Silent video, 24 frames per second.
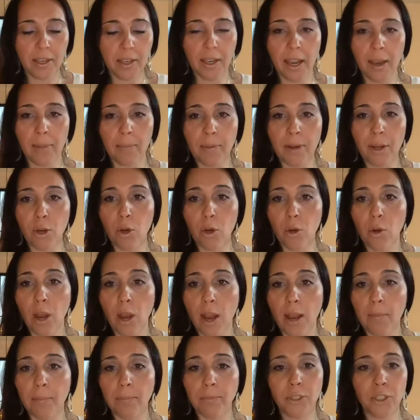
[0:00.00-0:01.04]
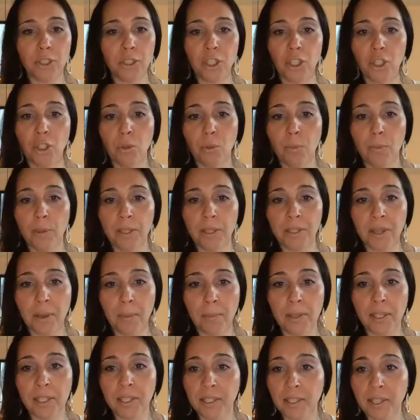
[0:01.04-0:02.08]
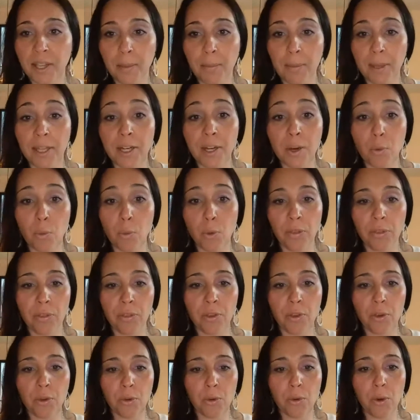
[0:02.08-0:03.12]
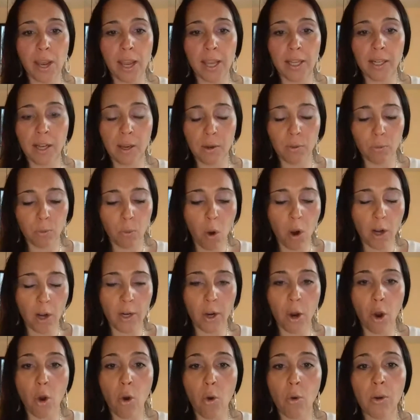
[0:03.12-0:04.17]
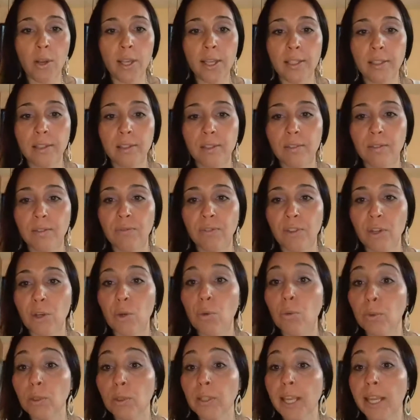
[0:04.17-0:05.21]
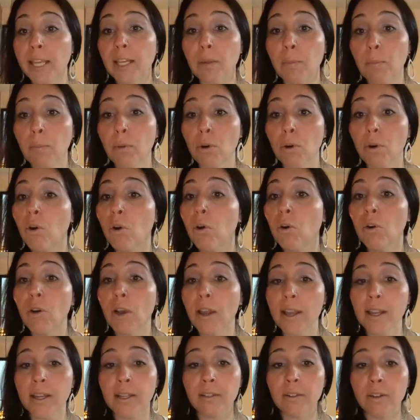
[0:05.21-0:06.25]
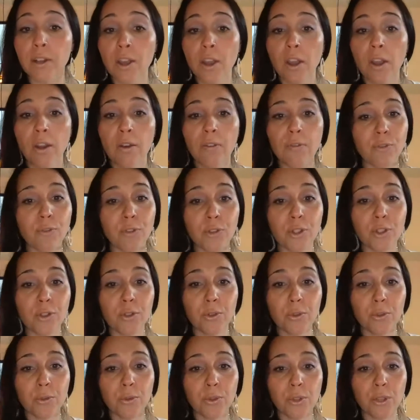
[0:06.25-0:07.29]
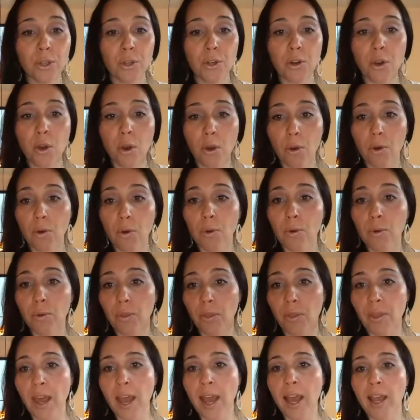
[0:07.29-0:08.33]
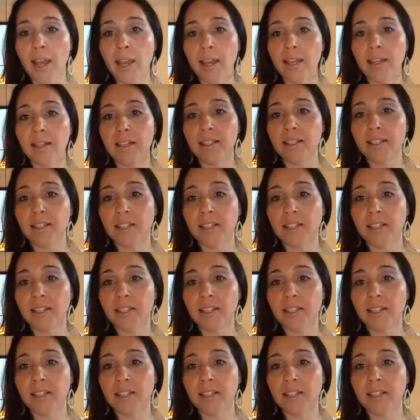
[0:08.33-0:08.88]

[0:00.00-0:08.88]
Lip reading: I'm just human. I'm in it with you, and I want to always feel relatable, and for you to know that